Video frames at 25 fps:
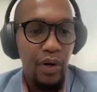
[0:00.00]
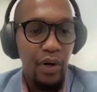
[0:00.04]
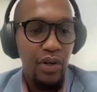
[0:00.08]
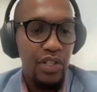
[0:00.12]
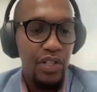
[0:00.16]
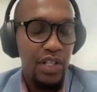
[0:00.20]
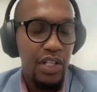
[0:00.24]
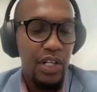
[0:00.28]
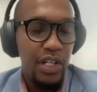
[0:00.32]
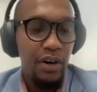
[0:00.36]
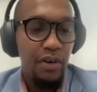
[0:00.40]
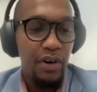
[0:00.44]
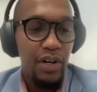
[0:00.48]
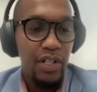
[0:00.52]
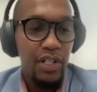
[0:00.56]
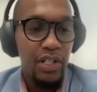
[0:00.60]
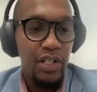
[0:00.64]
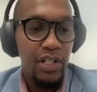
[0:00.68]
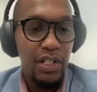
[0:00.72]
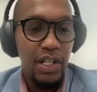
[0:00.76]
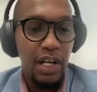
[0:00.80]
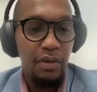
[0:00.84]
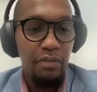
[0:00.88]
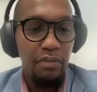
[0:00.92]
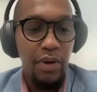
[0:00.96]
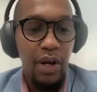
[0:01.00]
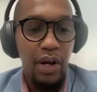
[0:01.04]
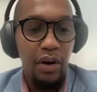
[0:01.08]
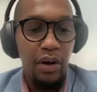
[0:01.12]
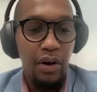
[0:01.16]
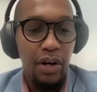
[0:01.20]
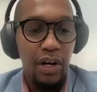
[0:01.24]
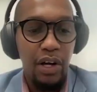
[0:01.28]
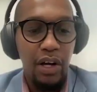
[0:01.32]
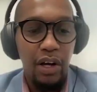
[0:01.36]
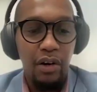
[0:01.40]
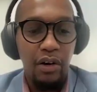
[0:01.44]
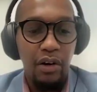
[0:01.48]
considerations that may
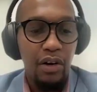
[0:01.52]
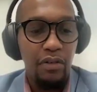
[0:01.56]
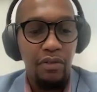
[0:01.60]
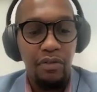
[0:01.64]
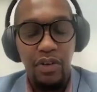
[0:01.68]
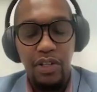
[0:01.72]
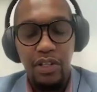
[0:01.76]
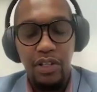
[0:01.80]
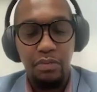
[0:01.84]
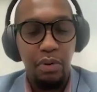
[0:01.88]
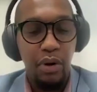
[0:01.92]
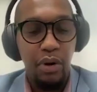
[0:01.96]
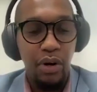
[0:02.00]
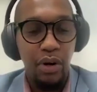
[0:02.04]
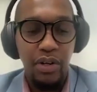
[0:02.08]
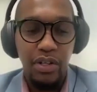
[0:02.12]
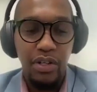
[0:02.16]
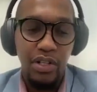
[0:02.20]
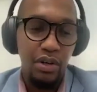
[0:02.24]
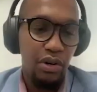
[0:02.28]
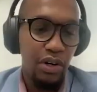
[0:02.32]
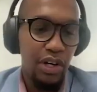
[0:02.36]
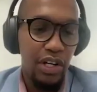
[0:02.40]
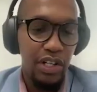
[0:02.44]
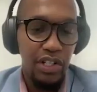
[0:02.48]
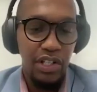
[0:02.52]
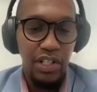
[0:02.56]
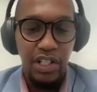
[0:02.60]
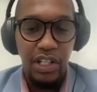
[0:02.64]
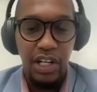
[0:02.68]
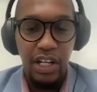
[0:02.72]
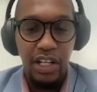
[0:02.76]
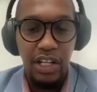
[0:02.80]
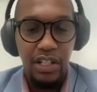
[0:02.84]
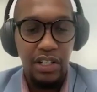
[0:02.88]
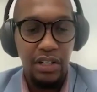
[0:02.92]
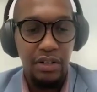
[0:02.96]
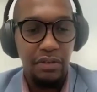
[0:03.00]
occur if it's policy or
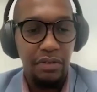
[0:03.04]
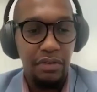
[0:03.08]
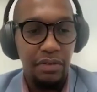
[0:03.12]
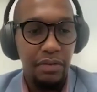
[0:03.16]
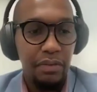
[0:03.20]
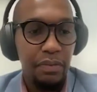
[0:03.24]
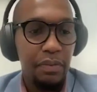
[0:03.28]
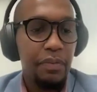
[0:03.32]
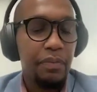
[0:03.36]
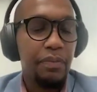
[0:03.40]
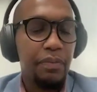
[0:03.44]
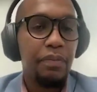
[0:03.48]
legislative.